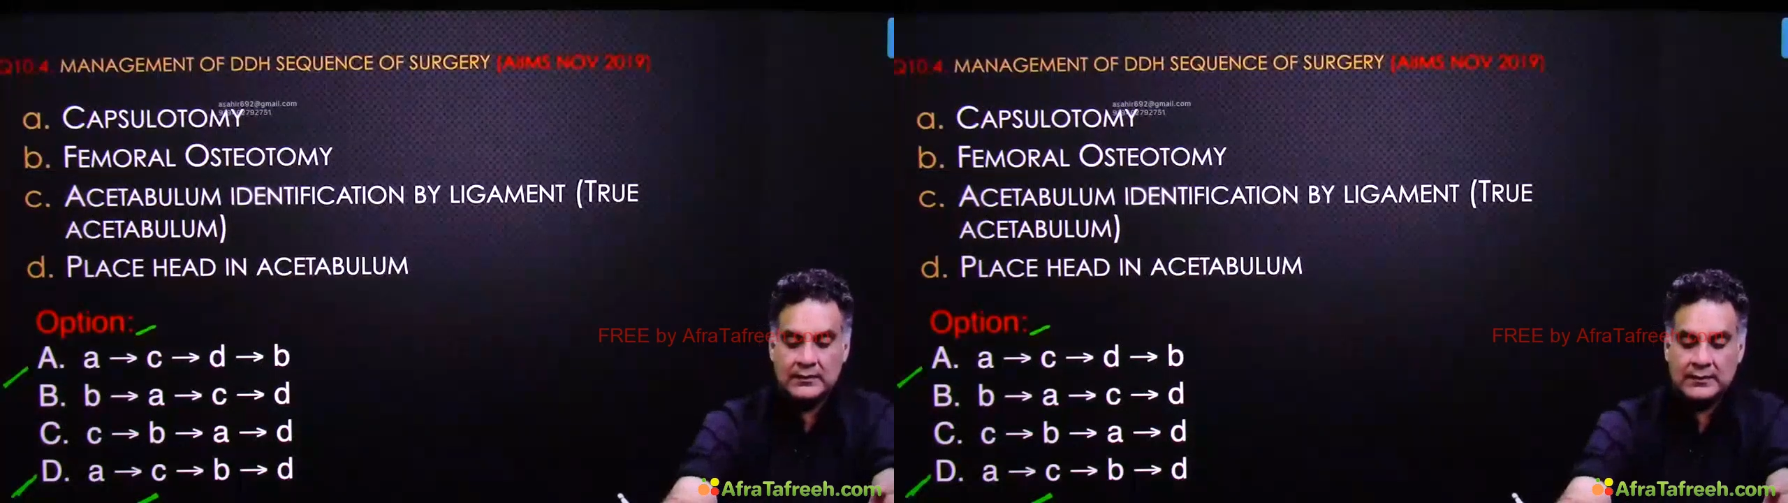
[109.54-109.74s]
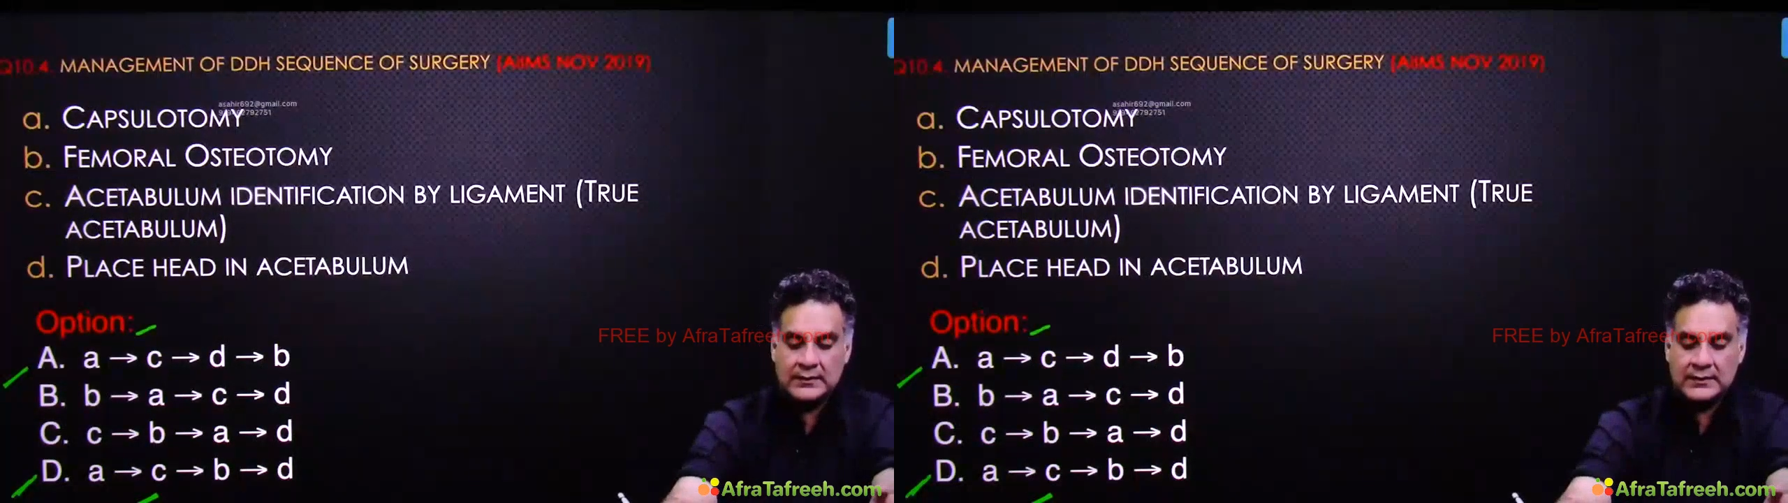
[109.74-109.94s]

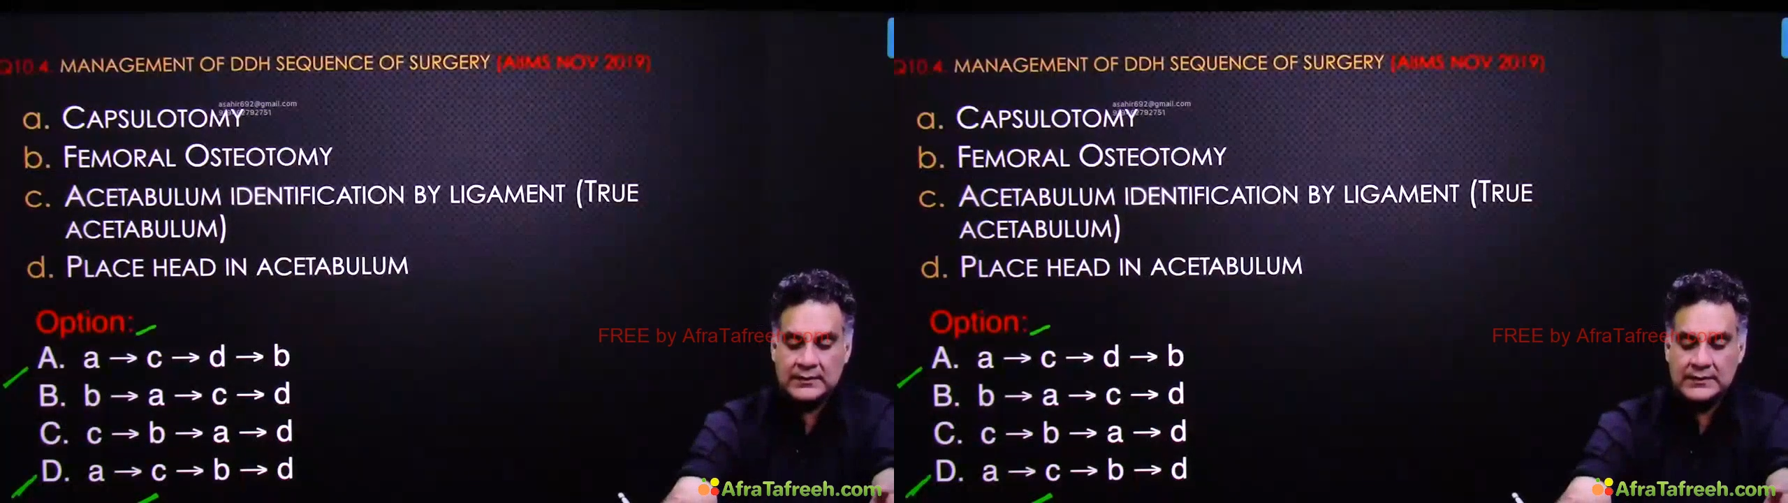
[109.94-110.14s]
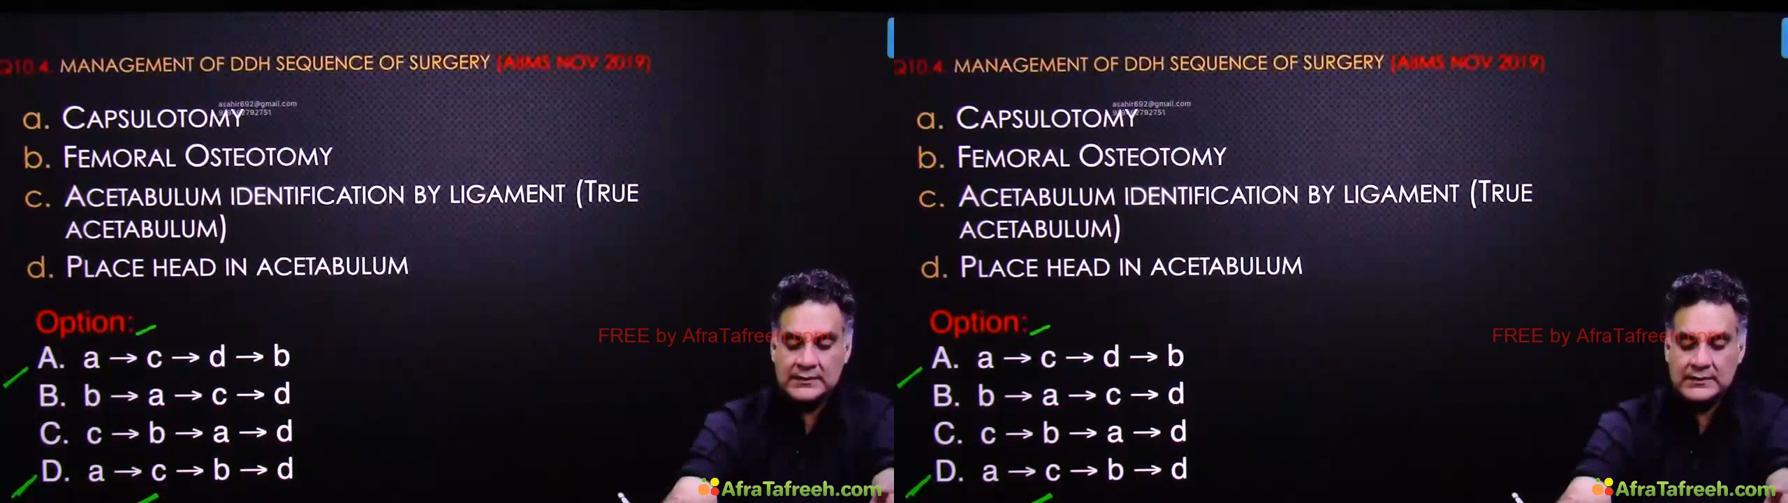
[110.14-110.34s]

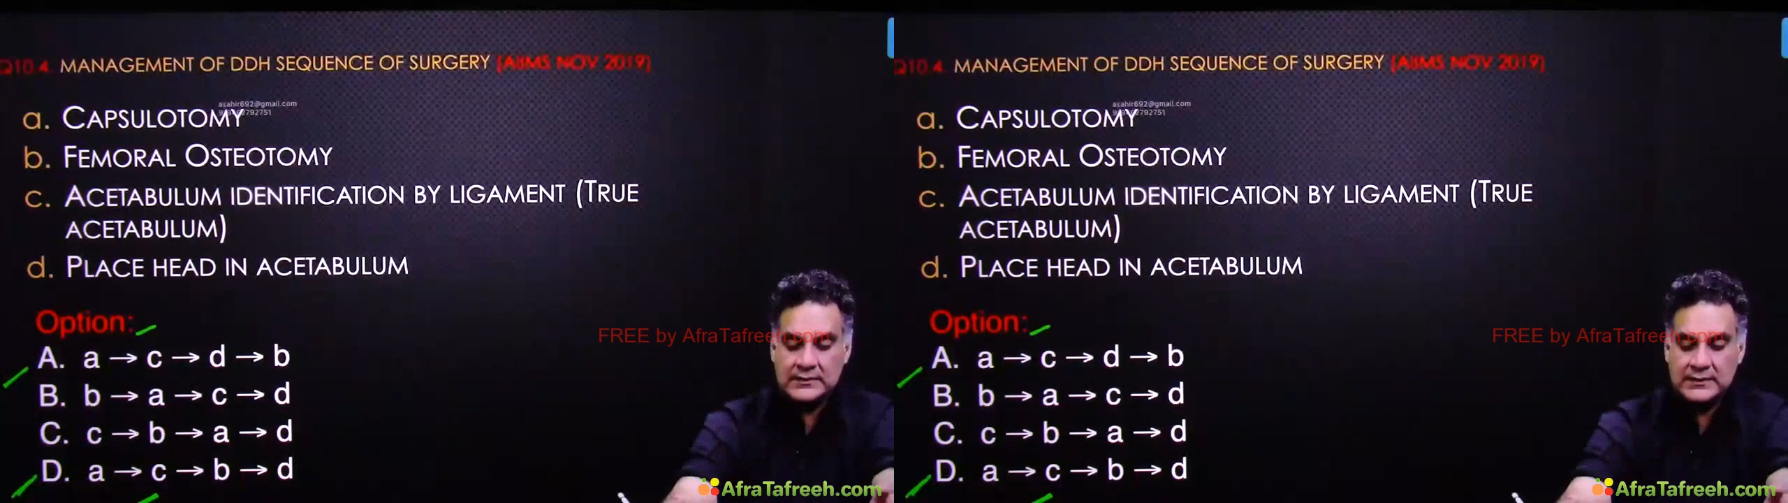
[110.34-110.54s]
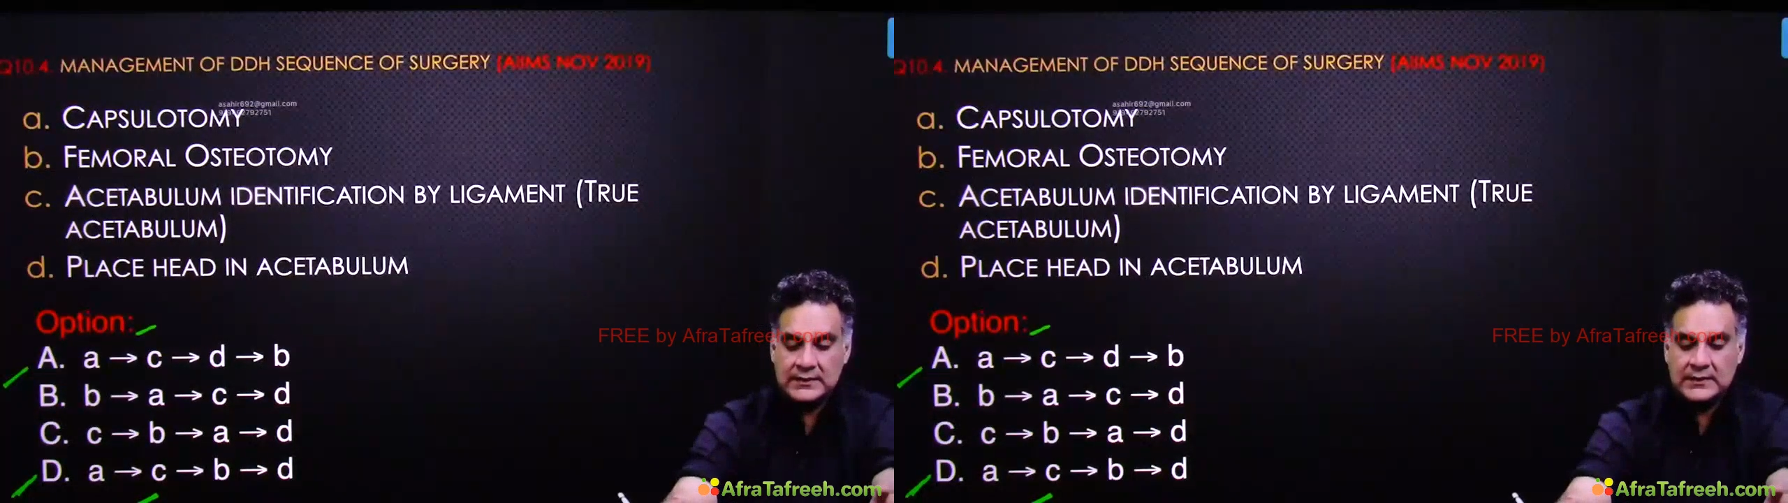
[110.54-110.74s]
Third,
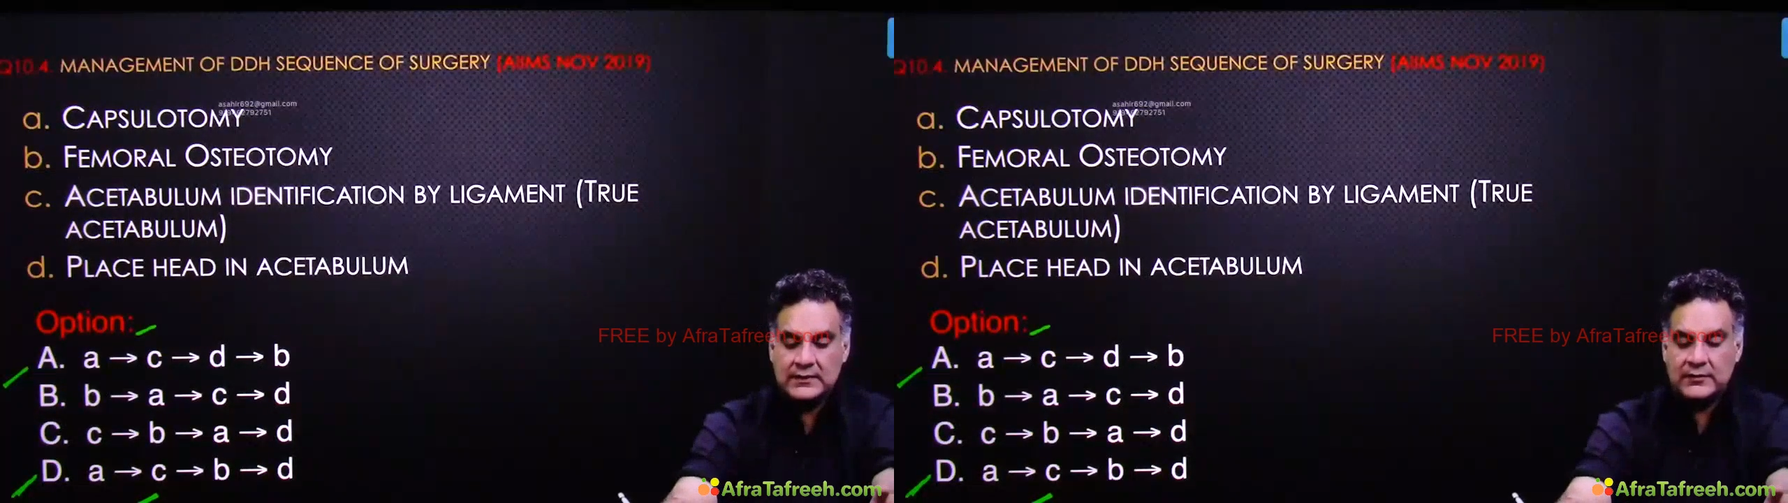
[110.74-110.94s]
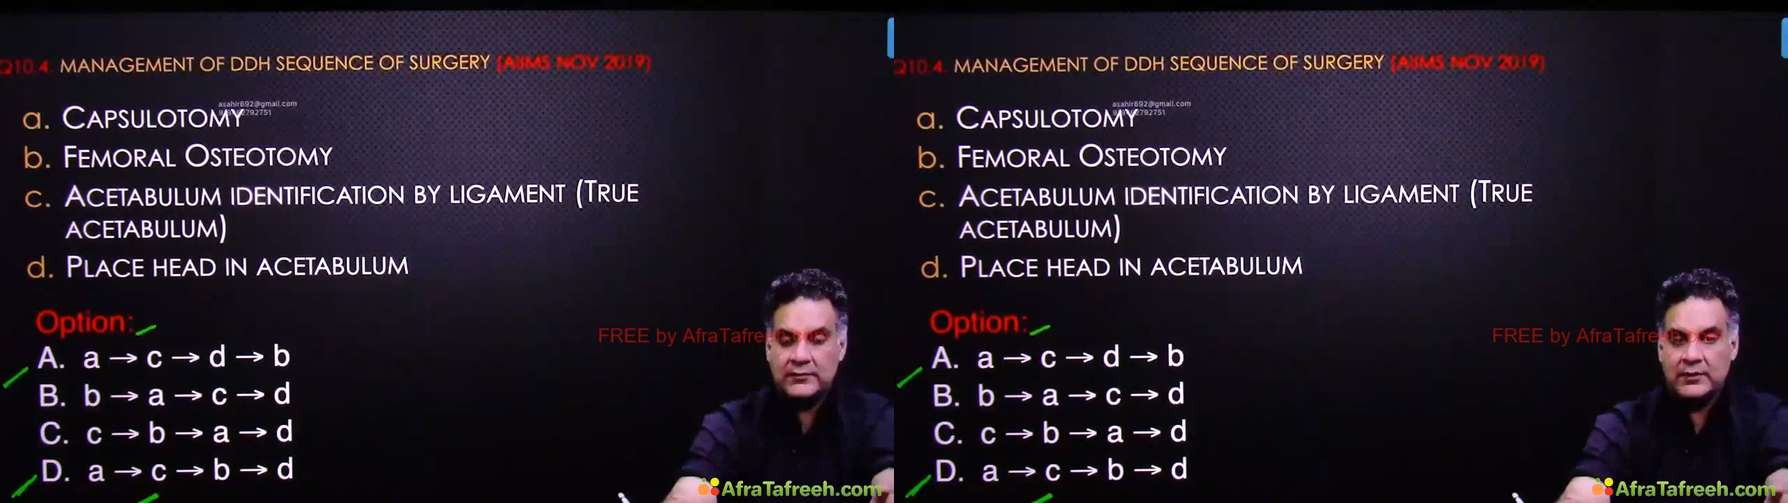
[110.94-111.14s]

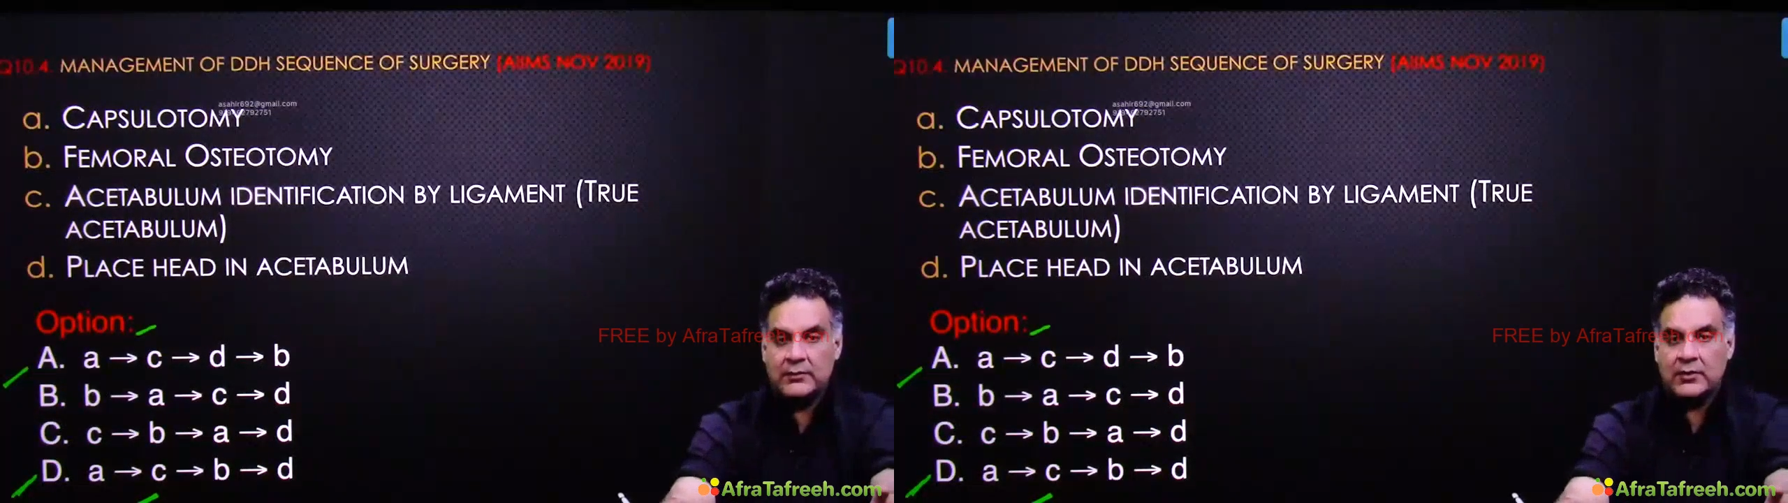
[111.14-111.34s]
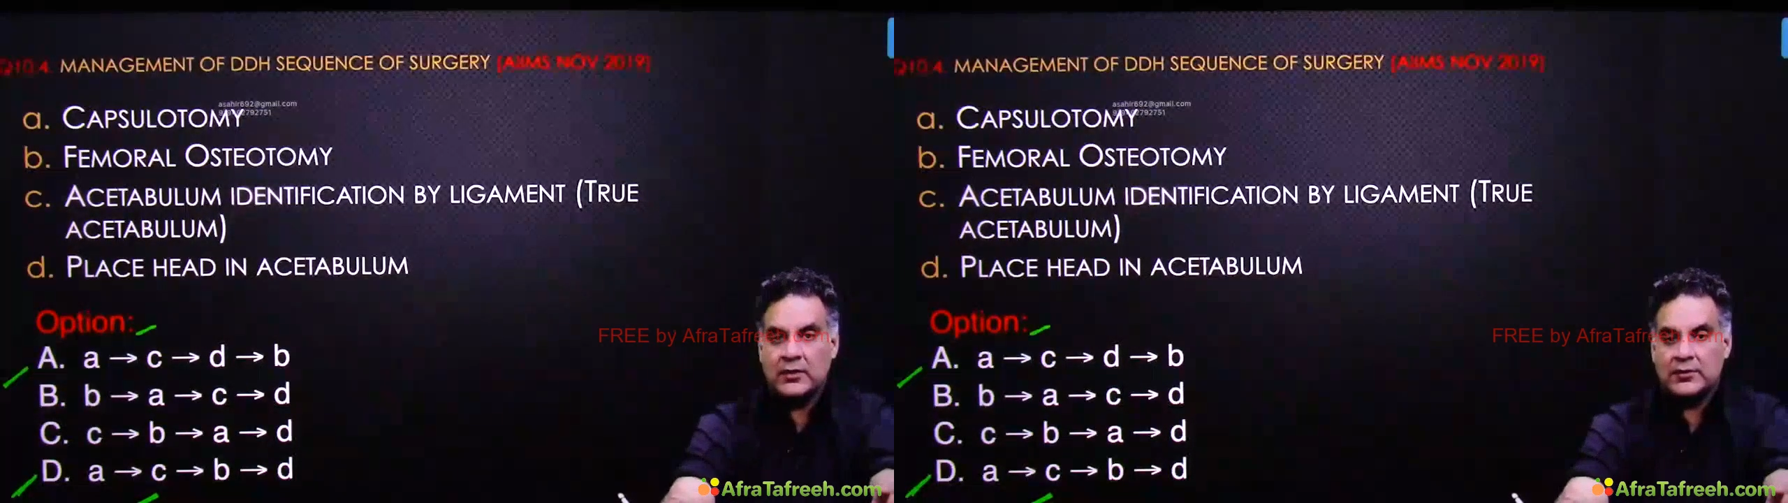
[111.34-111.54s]
femoral